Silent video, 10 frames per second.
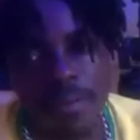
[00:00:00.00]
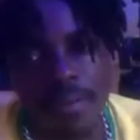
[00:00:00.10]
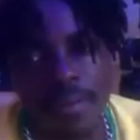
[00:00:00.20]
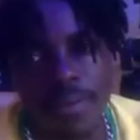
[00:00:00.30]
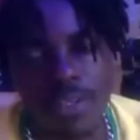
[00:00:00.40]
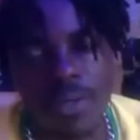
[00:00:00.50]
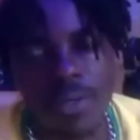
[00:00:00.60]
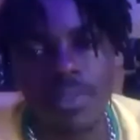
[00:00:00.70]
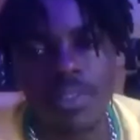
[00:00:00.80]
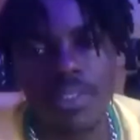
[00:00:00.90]
you know,
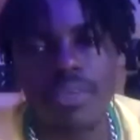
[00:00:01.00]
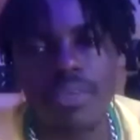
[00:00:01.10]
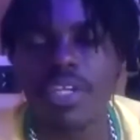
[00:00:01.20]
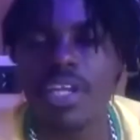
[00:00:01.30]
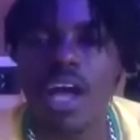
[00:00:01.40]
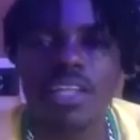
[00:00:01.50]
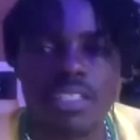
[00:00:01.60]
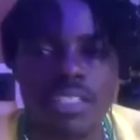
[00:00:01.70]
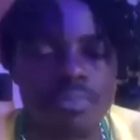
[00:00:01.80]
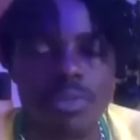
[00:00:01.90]
different artists
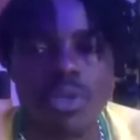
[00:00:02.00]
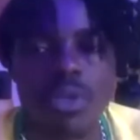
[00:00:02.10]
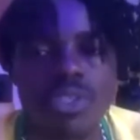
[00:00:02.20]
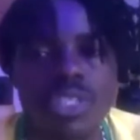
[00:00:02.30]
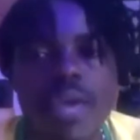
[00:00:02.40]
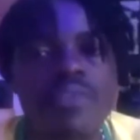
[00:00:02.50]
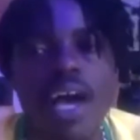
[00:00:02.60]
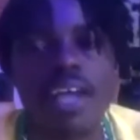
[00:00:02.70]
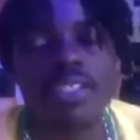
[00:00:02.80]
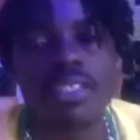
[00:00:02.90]
because every artist is
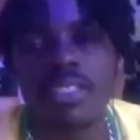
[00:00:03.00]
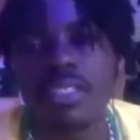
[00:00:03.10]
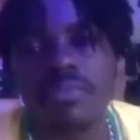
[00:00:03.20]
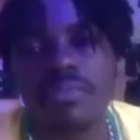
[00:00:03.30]
different.